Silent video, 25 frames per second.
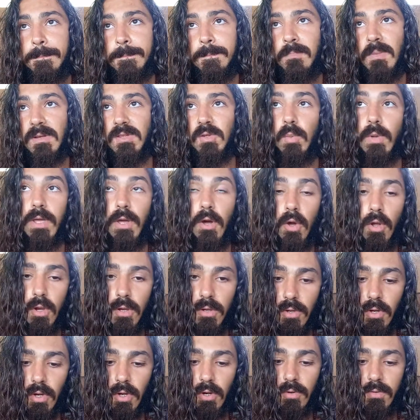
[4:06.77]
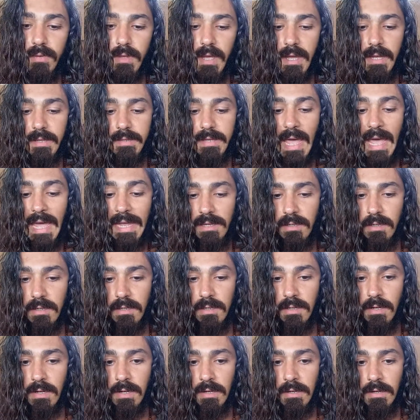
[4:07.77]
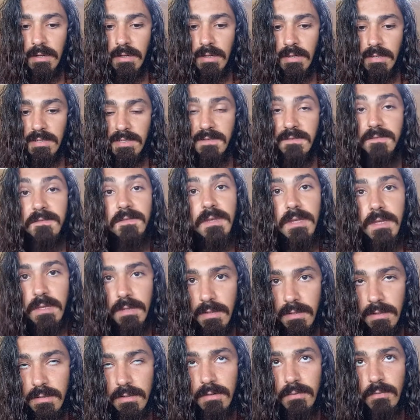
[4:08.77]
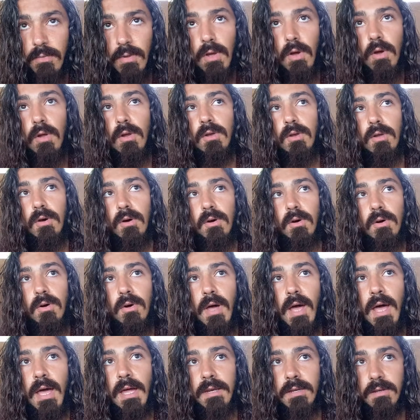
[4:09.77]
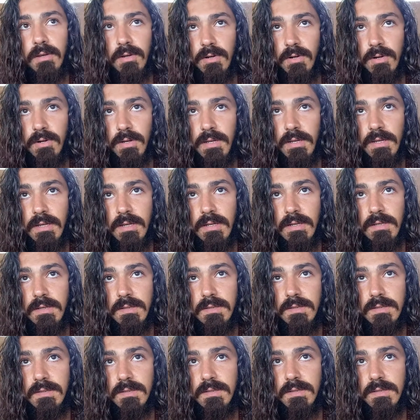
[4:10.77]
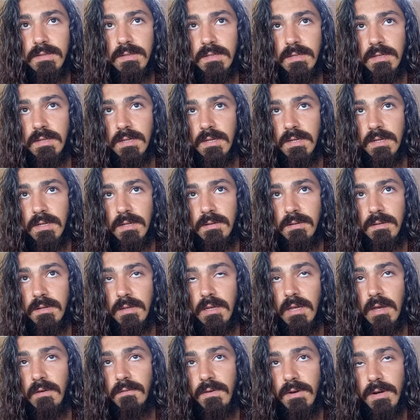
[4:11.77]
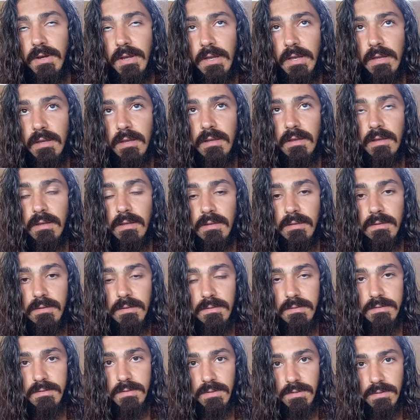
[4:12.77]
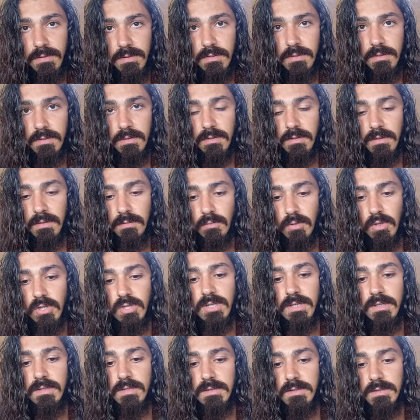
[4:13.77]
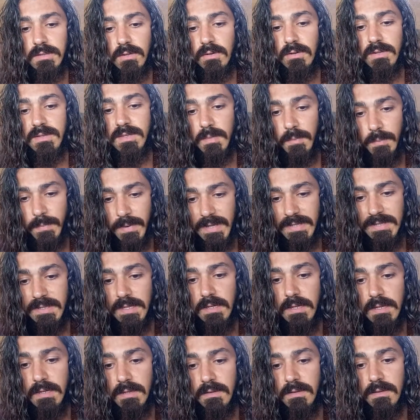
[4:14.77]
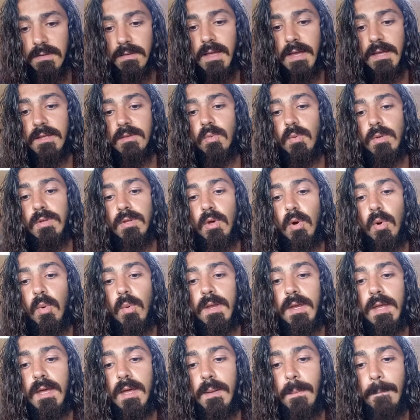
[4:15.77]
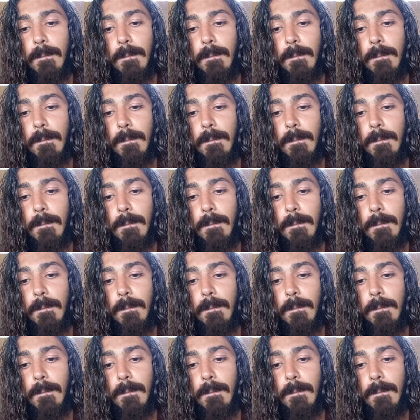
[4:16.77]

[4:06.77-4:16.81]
But we all know that anger is fear, we all know anger is covering certain emotions or suppressing it, that we don't want to